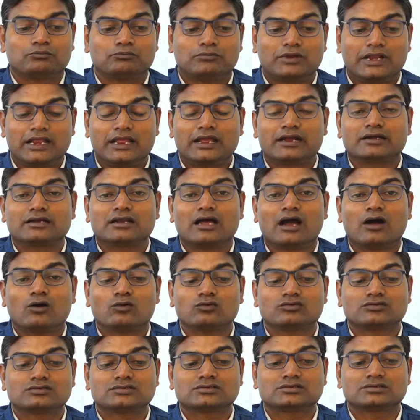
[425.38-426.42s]

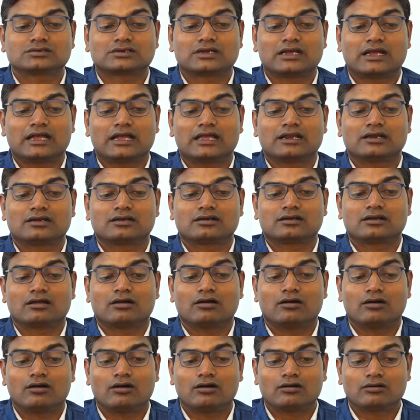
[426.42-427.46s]
breakdowns can
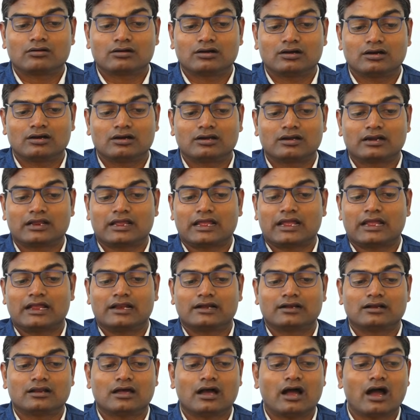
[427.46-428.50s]
occur
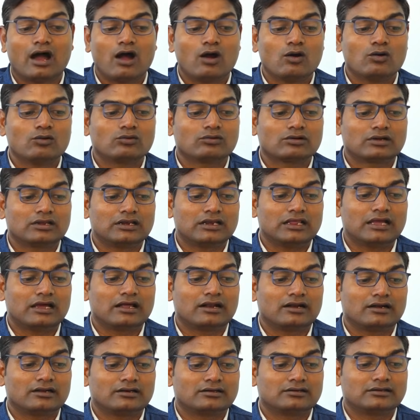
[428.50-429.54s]
and how
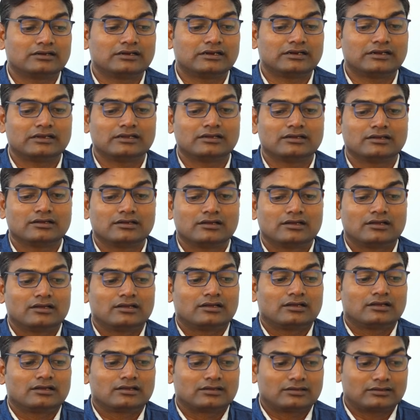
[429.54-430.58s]
clarity
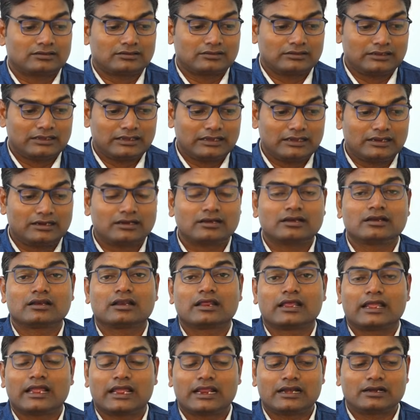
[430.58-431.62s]
in
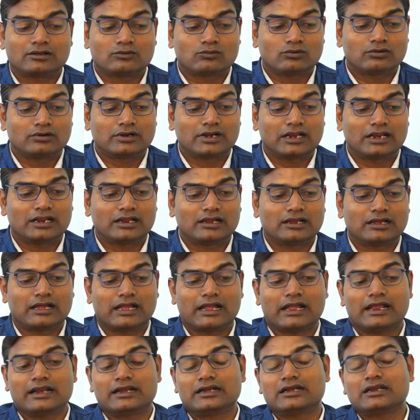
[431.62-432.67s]
encoding
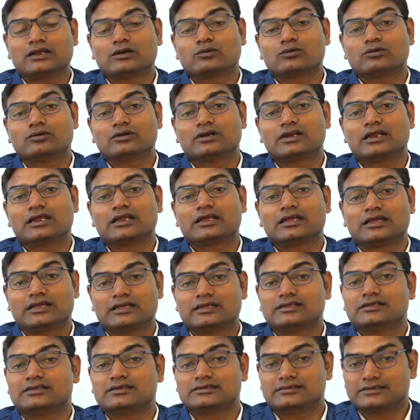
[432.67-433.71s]
and decoding
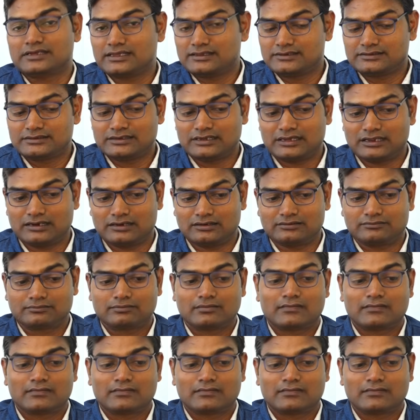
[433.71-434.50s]
is essential.